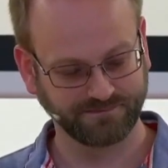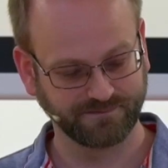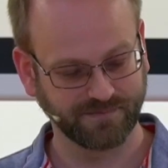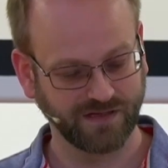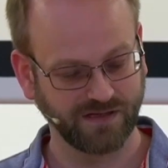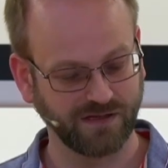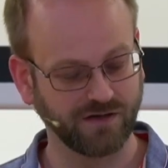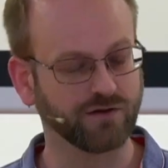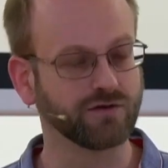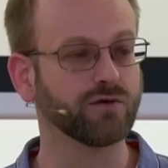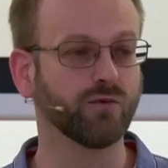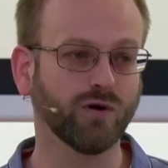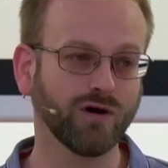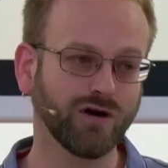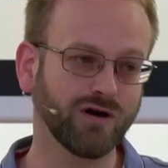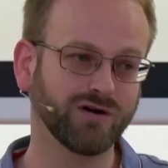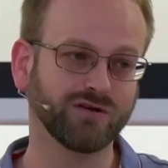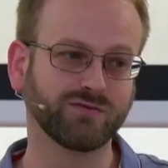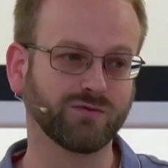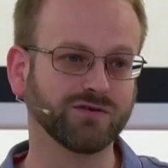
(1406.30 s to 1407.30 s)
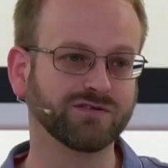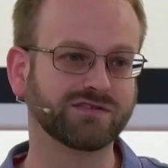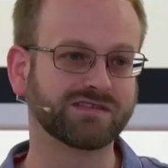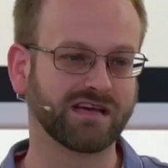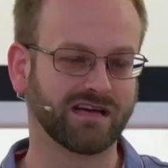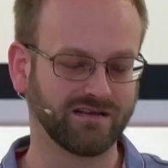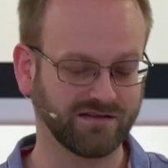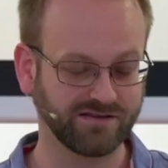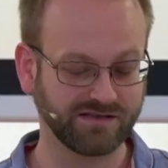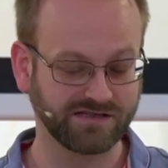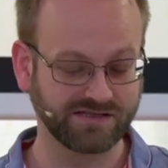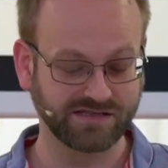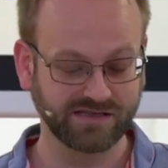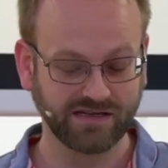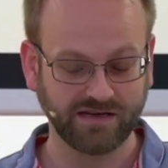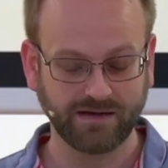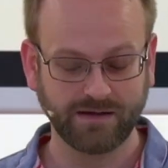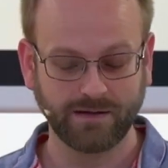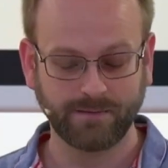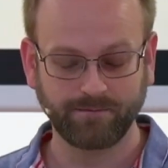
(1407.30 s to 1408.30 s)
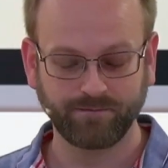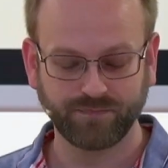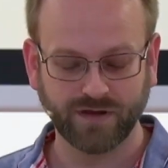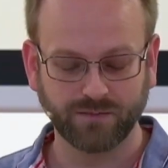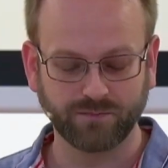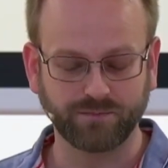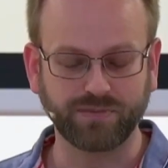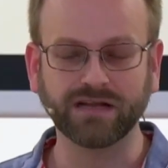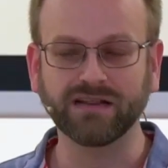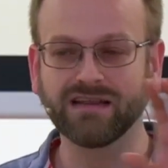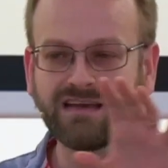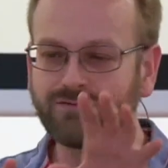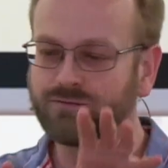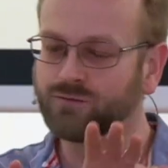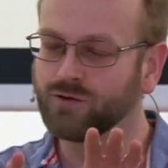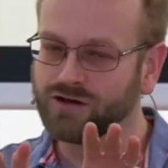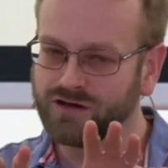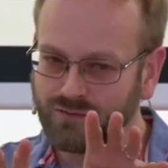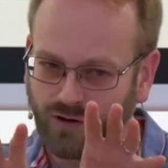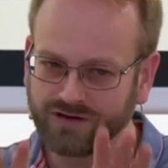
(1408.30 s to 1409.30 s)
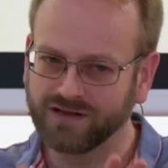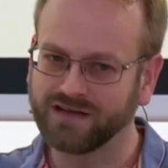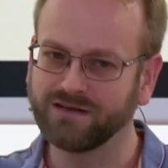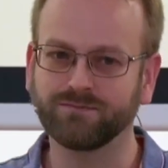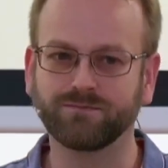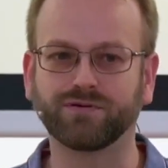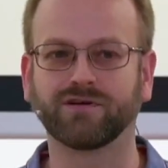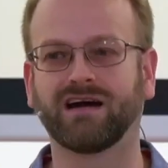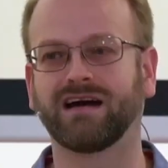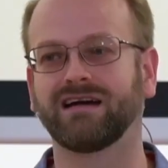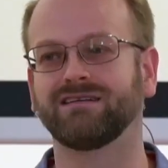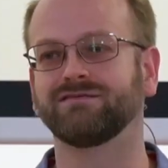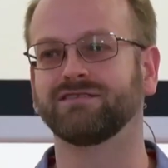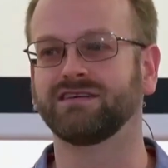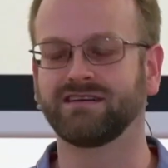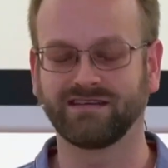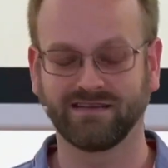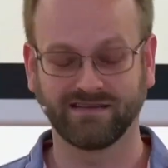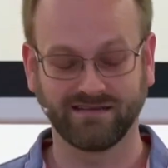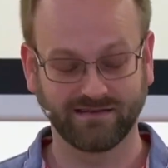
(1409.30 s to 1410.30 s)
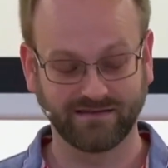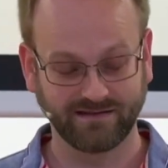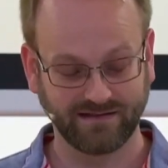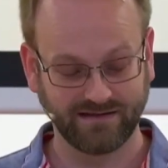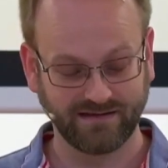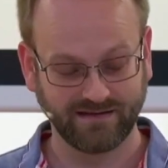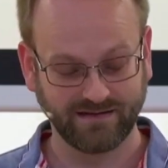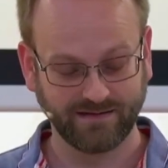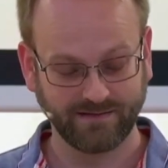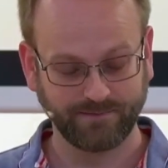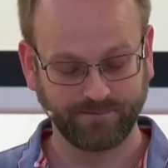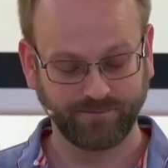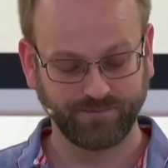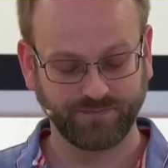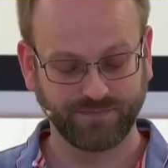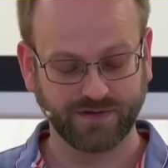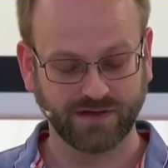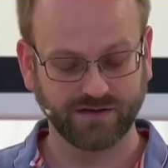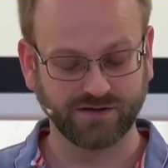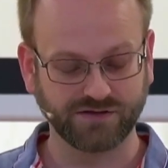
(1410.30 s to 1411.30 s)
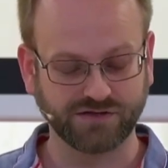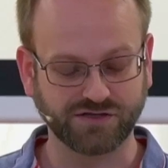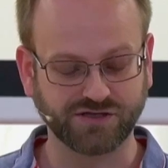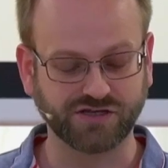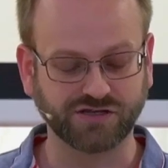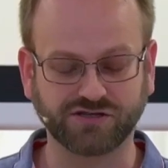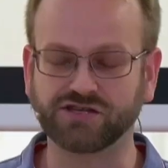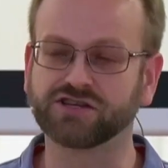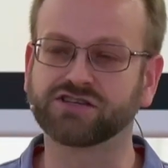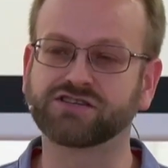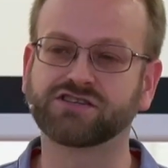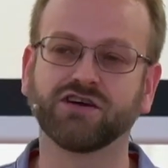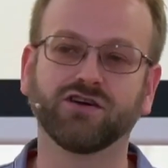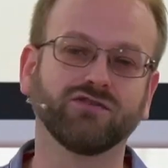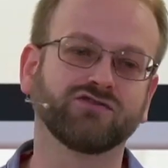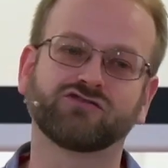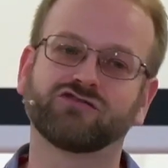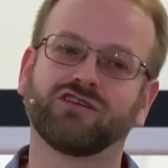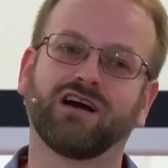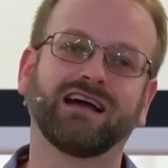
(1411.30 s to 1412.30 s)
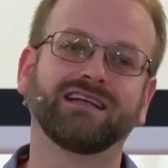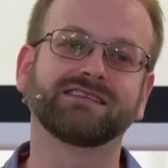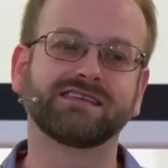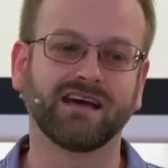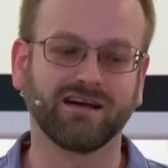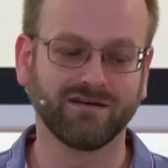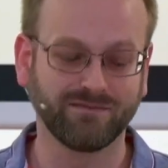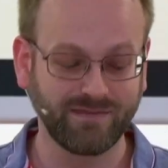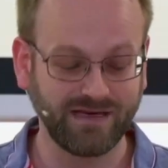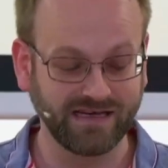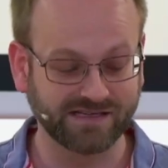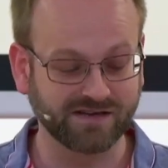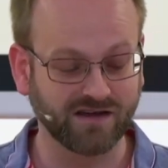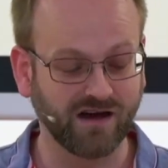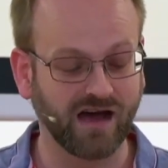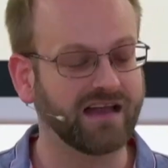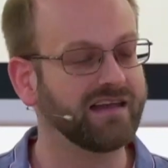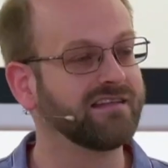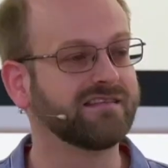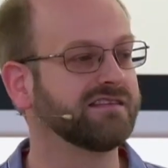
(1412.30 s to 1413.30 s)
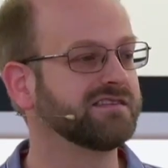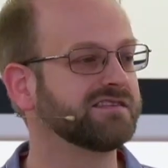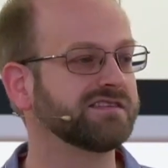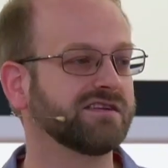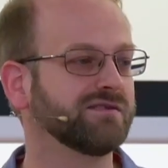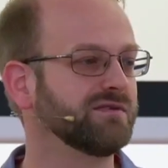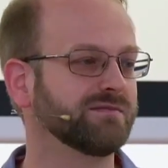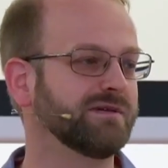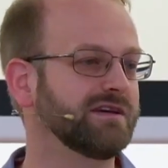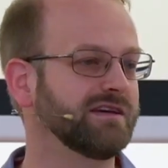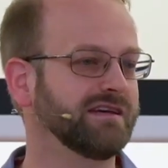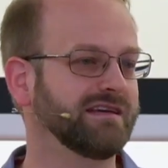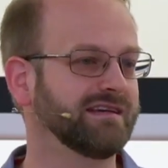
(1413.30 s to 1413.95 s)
You know, the world will tell us, believe what you want in private, just don't try and tell me it's got anything to do with me.